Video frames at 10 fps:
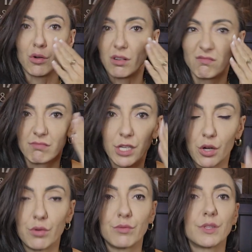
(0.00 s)
or
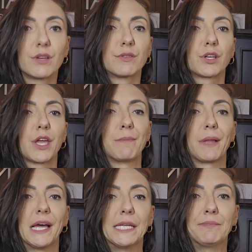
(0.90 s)
the game
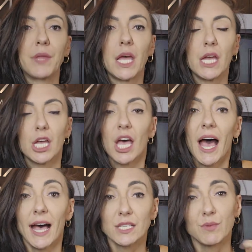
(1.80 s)
plan.
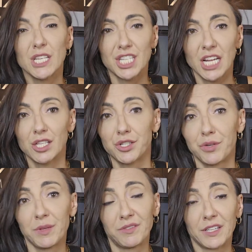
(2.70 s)
As we inject the
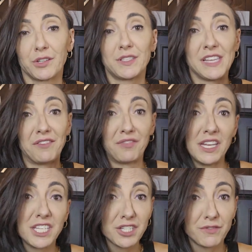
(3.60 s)
dermal filler, the
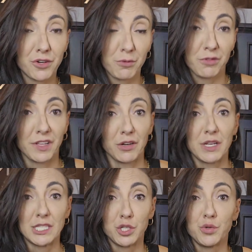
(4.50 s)
advantage of dermal filler
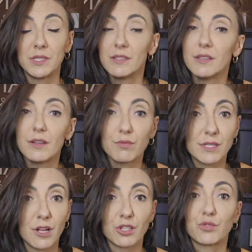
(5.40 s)
is you see the
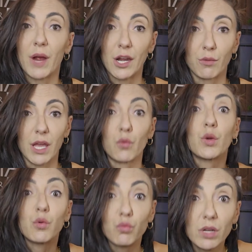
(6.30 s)
results right away.
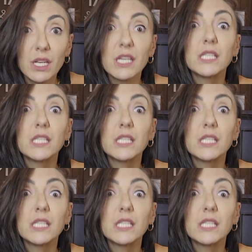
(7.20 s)
We really